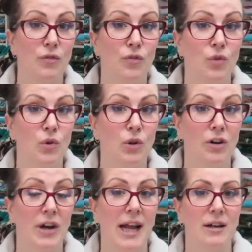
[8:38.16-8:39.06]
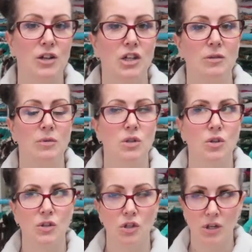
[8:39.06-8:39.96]
for Lorianne because she was
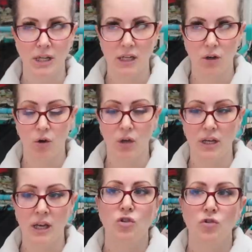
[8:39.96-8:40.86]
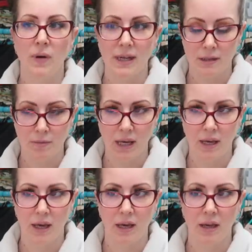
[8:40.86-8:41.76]
concentrating on
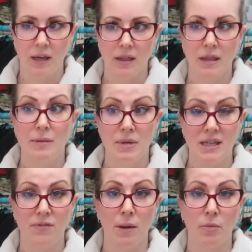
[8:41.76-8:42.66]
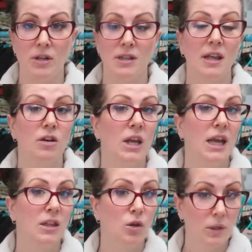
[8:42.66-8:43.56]
dressmaking Liberty fabrics, and they only
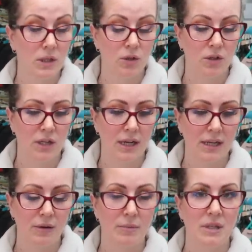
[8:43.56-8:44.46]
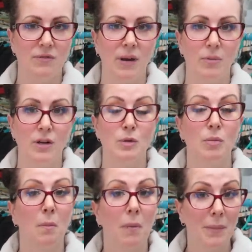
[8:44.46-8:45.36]
had the quilting cotton Liberty fabrics.
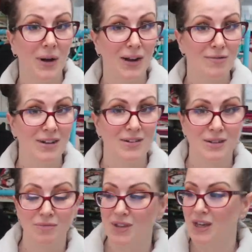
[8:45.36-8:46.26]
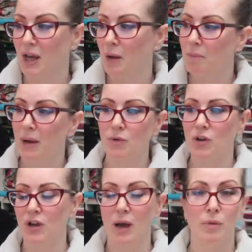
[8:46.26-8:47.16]
But Mum and I found something. Mum
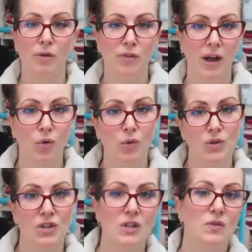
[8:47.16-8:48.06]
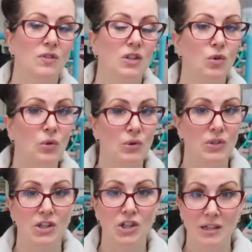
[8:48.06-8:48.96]
got a couple of fat quarters for the course
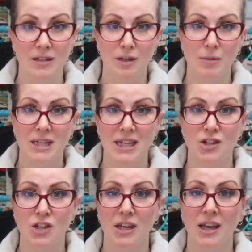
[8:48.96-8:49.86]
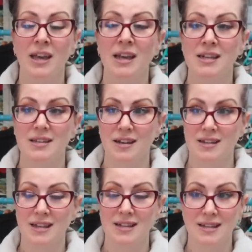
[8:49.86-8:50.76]
that she's going to be teaching
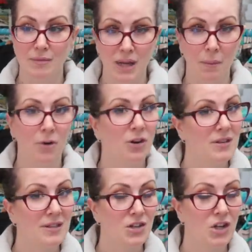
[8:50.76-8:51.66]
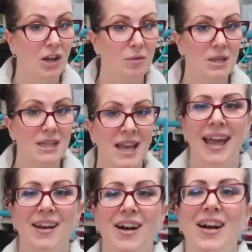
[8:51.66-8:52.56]
starting in September at the Stitching Almas, and